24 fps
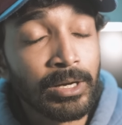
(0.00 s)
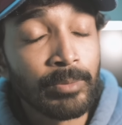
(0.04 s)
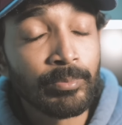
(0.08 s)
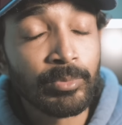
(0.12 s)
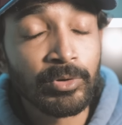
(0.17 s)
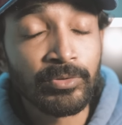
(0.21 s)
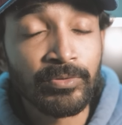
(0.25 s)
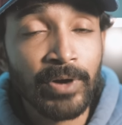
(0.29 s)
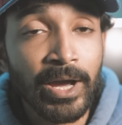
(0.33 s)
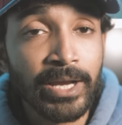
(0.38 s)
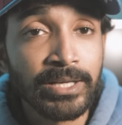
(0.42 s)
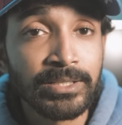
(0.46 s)

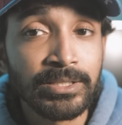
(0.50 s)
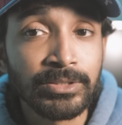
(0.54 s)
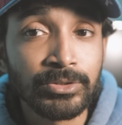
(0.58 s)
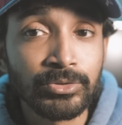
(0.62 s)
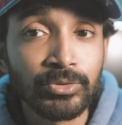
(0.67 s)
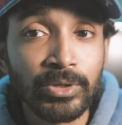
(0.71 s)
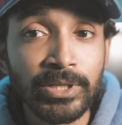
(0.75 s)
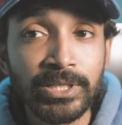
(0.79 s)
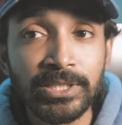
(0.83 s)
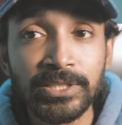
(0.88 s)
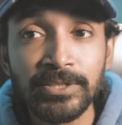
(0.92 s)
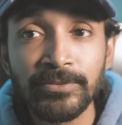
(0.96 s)
provides a
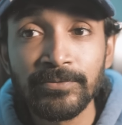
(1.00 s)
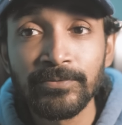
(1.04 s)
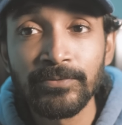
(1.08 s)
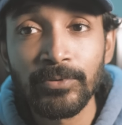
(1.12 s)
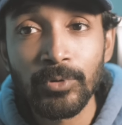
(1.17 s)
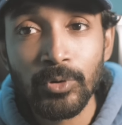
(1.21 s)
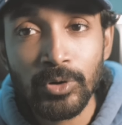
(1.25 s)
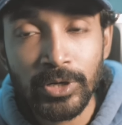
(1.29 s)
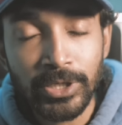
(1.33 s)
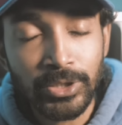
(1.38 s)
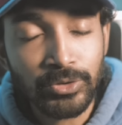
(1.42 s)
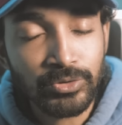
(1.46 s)

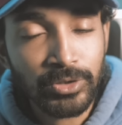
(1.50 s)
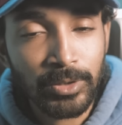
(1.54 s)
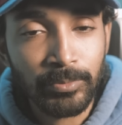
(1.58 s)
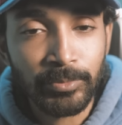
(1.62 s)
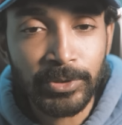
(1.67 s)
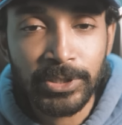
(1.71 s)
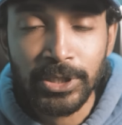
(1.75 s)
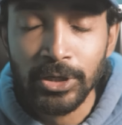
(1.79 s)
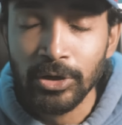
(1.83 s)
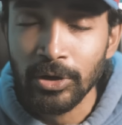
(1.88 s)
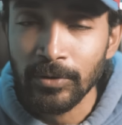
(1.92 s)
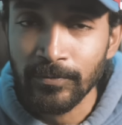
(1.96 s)
24 newton
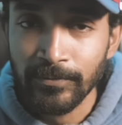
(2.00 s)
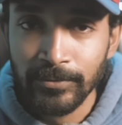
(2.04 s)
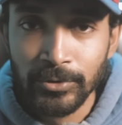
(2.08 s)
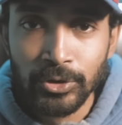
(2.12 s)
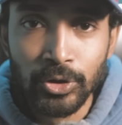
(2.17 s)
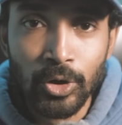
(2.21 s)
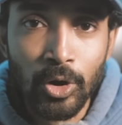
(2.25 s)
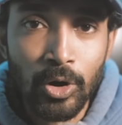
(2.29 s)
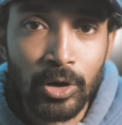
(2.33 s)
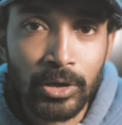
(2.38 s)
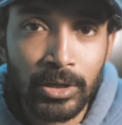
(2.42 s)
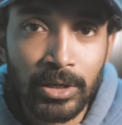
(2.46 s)
meter of
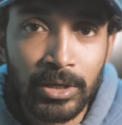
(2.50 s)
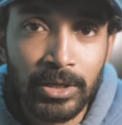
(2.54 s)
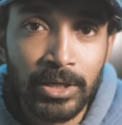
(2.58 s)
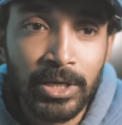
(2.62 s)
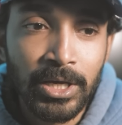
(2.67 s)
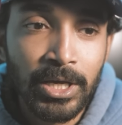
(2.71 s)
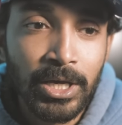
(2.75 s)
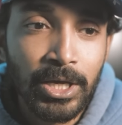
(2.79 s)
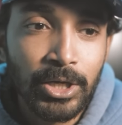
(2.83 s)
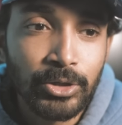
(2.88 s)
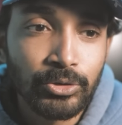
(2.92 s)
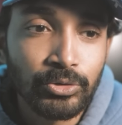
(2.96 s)
torque
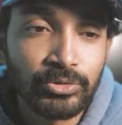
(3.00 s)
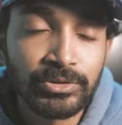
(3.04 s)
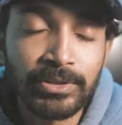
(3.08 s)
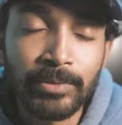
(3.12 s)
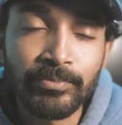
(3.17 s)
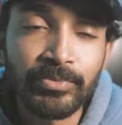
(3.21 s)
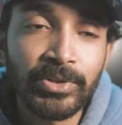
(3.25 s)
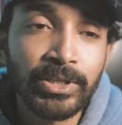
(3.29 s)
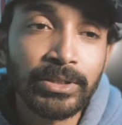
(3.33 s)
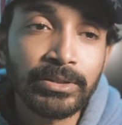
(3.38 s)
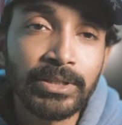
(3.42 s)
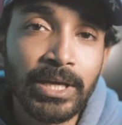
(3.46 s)
to
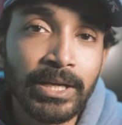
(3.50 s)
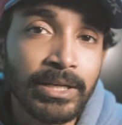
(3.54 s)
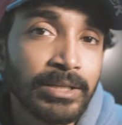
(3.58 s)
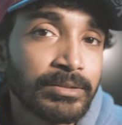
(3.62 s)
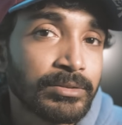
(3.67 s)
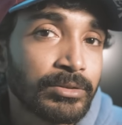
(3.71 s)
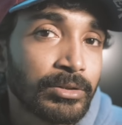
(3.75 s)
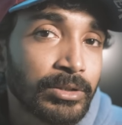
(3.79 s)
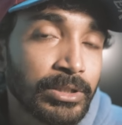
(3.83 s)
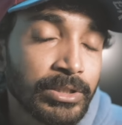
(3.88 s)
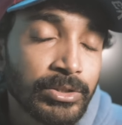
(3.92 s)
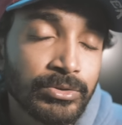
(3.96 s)
something that has
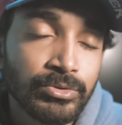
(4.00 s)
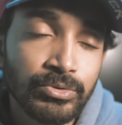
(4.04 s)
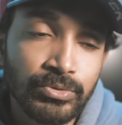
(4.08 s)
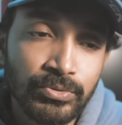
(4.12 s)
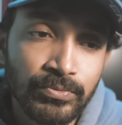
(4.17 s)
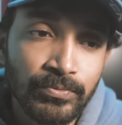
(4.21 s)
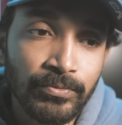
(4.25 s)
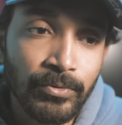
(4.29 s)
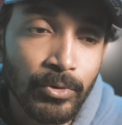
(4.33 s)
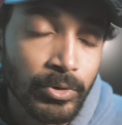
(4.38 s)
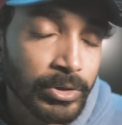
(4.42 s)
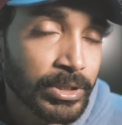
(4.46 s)
only
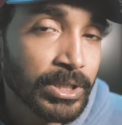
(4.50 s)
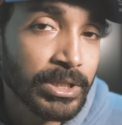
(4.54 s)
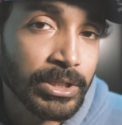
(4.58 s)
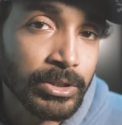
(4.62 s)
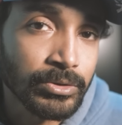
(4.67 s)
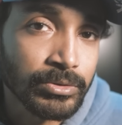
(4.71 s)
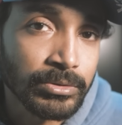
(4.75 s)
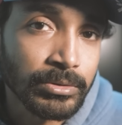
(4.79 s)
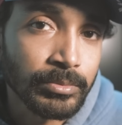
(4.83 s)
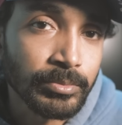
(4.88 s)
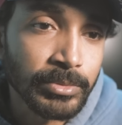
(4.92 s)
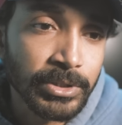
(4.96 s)
40
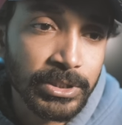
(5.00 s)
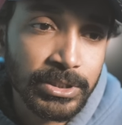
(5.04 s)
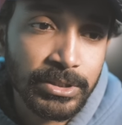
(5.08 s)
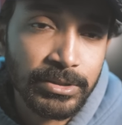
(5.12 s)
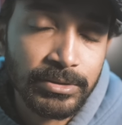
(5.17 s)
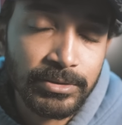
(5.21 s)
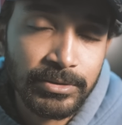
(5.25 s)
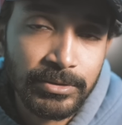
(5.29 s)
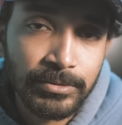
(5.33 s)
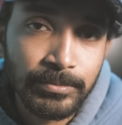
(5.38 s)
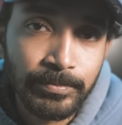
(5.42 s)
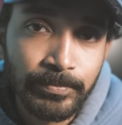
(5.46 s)
newton
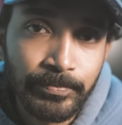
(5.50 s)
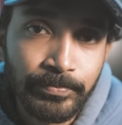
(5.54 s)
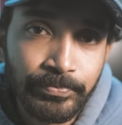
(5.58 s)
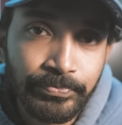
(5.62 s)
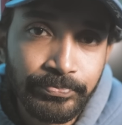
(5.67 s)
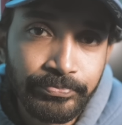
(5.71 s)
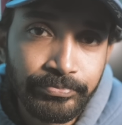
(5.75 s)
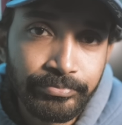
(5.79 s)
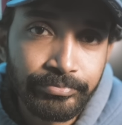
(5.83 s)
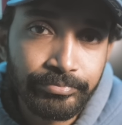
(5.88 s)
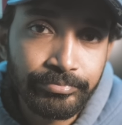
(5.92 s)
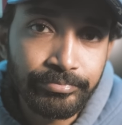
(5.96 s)
meters.
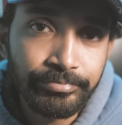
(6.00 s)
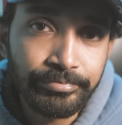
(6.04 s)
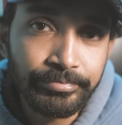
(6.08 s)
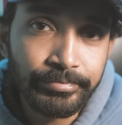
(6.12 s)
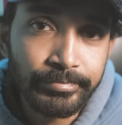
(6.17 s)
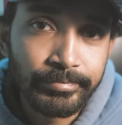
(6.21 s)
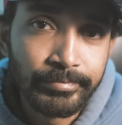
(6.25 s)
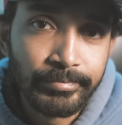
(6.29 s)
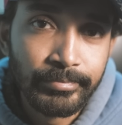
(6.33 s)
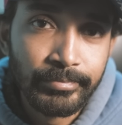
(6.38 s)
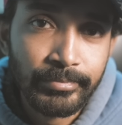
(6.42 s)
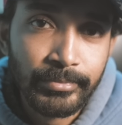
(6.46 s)

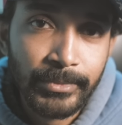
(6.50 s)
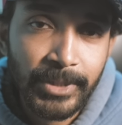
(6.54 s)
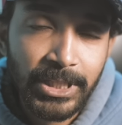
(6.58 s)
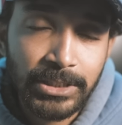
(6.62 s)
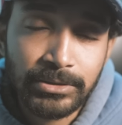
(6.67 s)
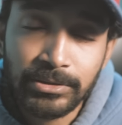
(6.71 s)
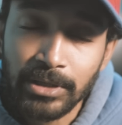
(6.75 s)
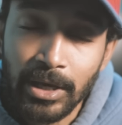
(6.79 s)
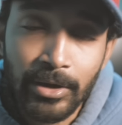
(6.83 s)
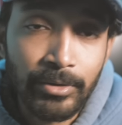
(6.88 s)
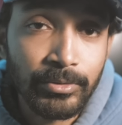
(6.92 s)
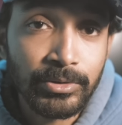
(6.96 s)

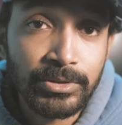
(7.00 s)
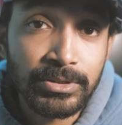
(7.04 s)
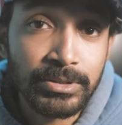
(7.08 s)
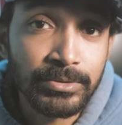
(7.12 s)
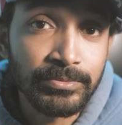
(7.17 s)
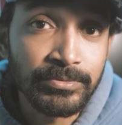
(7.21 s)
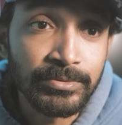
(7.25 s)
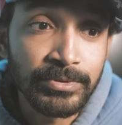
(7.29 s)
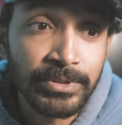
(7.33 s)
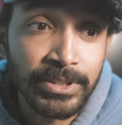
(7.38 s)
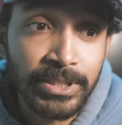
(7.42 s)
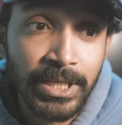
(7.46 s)
So I was
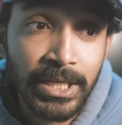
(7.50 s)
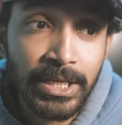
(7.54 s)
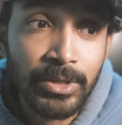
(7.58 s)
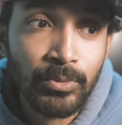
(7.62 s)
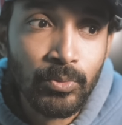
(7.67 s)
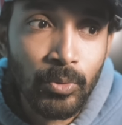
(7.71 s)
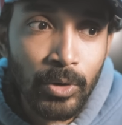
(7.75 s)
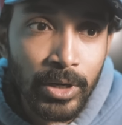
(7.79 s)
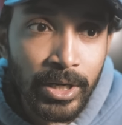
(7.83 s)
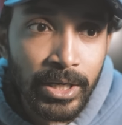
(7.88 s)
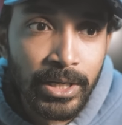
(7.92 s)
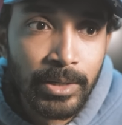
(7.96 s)
really
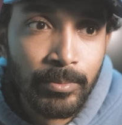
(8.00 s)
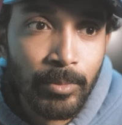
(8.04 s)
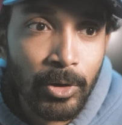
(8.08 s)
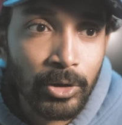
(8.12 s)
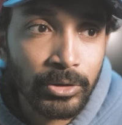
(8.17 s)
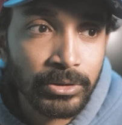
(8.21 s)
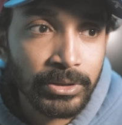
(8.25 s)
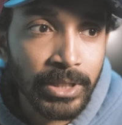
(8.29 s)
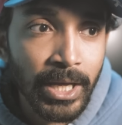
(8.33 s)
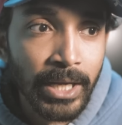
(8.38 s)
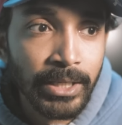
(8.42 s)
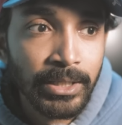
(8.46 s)
worried
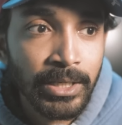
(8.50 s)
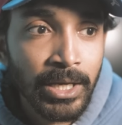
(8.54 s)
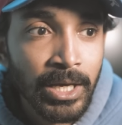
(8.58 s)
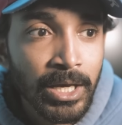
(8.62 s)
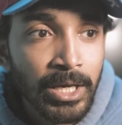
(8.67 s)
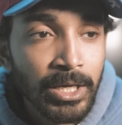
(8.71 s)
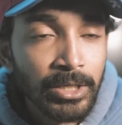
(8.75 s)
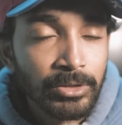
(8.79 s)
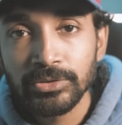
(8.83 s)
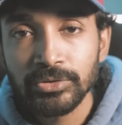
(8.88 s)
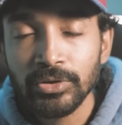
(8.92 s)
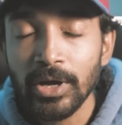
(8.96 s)
about that.
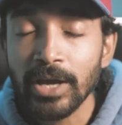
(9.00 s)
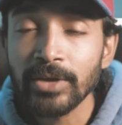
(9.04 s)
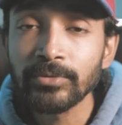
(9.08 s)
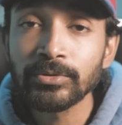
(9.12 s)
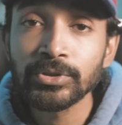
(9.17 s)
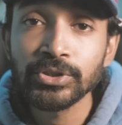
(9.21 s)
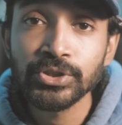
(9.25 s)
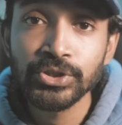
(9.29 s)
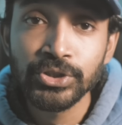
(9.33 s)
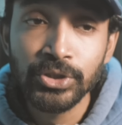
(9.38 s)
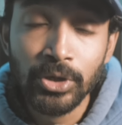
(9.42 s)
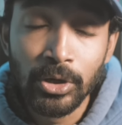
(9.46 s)
So I
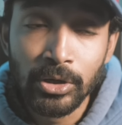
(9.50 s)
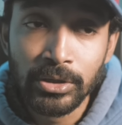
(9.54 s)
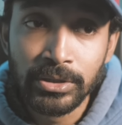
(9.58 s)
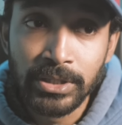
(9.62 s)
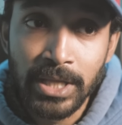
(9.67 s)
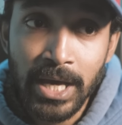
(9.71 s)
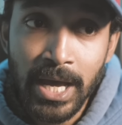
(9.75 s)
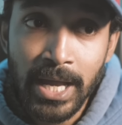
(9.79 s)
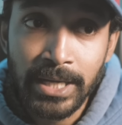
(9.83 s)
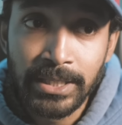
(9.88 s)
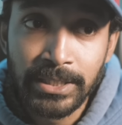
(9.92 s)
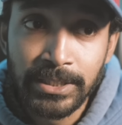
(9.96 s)
was sure
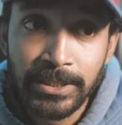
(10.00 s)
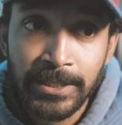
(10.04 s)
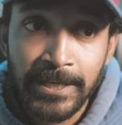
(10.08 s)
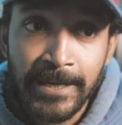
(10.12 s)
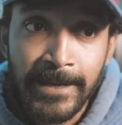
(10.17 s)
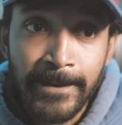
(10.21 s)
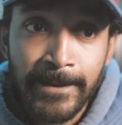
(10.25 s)
that